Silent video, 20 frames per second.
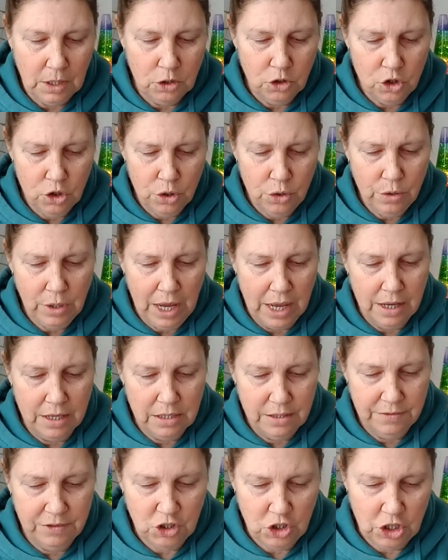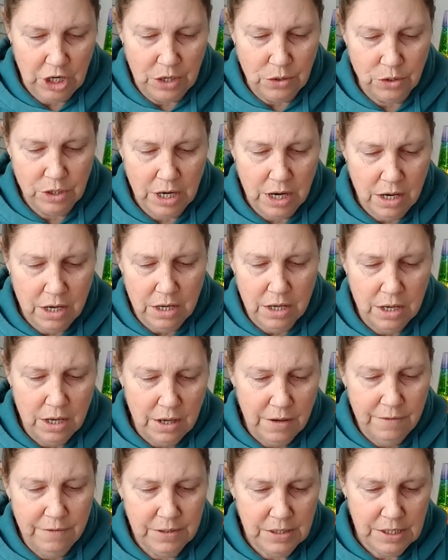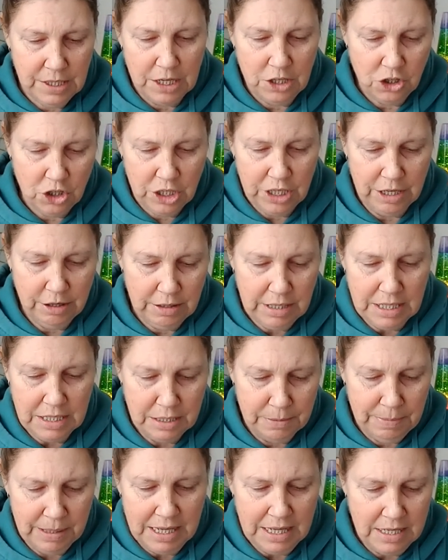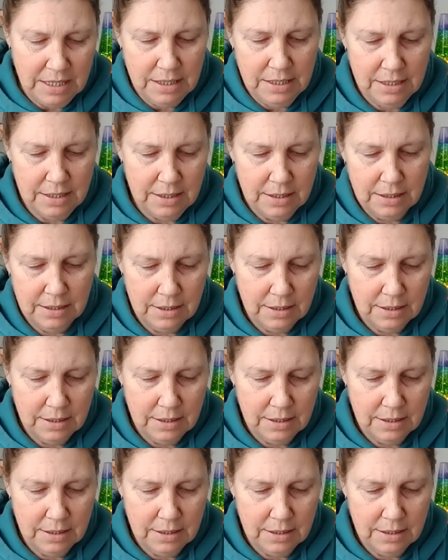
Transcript: Two cards for shelter for Sagittarius, please.